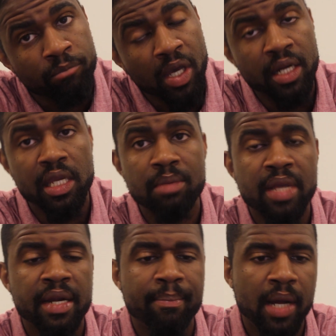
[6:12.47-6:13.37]
Got to keep
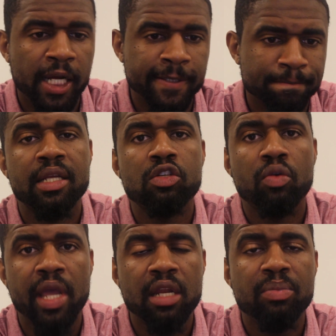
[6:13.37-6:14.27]
that in mind. It's
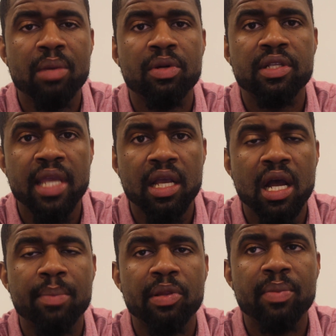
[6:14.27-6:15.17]
okay to be able to take
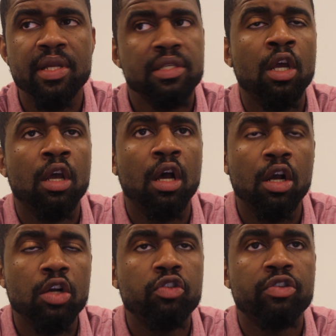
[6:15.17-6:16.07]
compliments, a
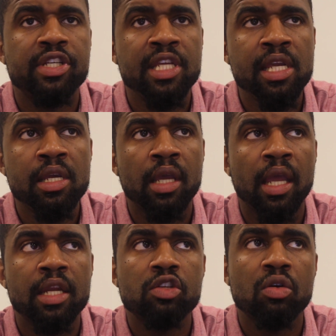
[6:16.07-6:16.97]
good critique,
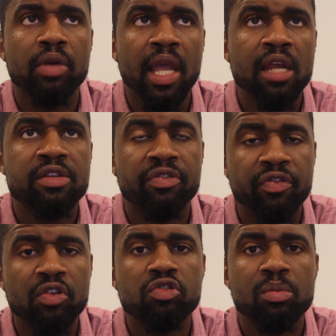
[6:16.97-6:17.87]
and it's okay to
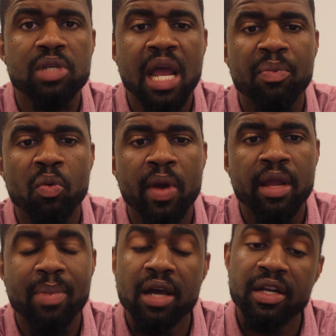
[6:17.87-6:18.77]
feel some type of
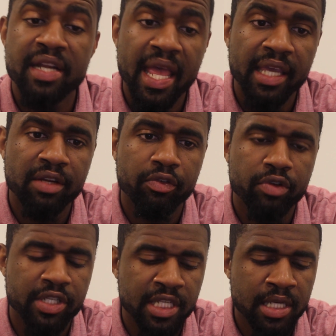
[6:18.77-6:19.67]
way about a negative
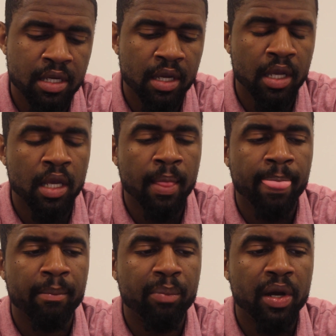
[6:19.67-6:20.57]
critique,
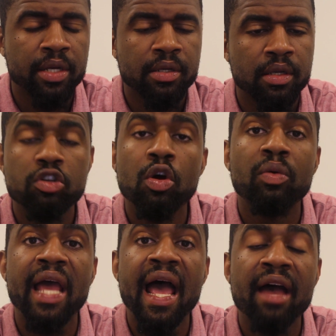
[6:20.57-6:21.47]
but you
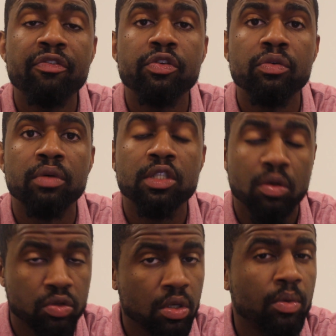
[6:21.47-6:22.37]
don't have to. It's
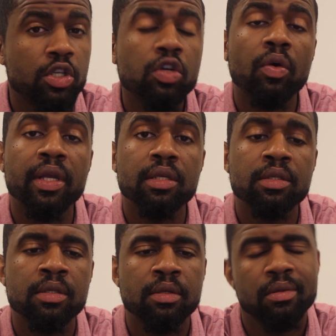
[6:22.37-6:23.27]
also a
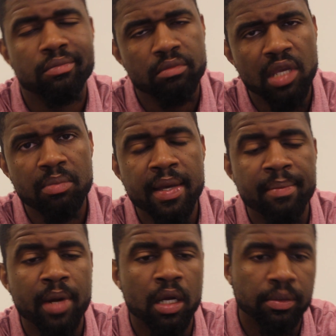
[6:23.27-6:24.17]
choice. Keep that
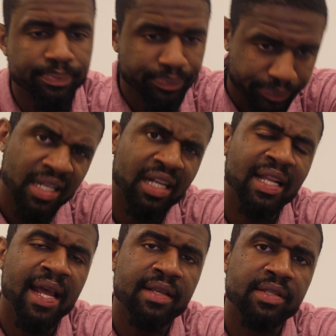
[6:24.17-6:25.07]
in mind. Now, the
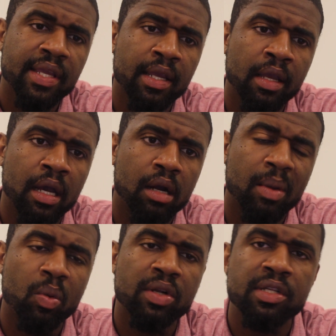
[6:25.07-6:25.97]
last thing
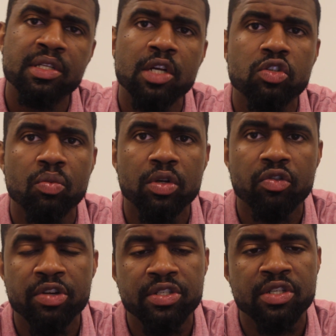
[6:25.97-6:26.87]
I wanted to touch on with
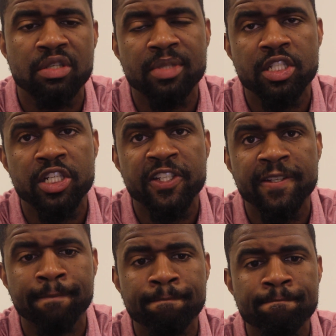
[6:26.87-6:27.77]
criticism is just,